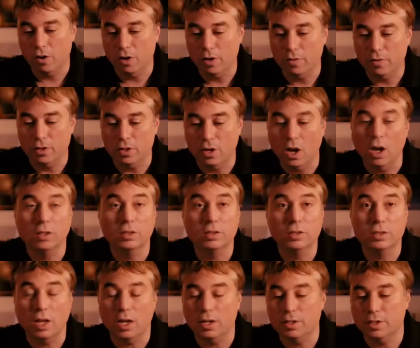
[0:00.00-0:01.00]
or even
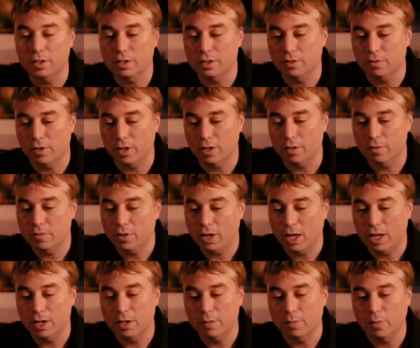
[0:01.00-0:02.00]
non-Star Citizen
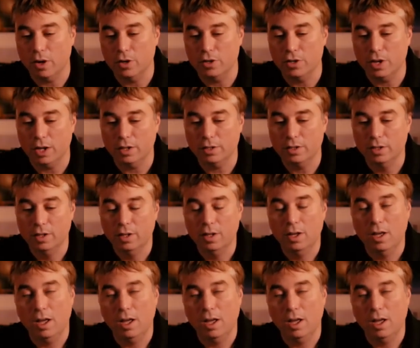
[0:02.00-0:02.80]
related project.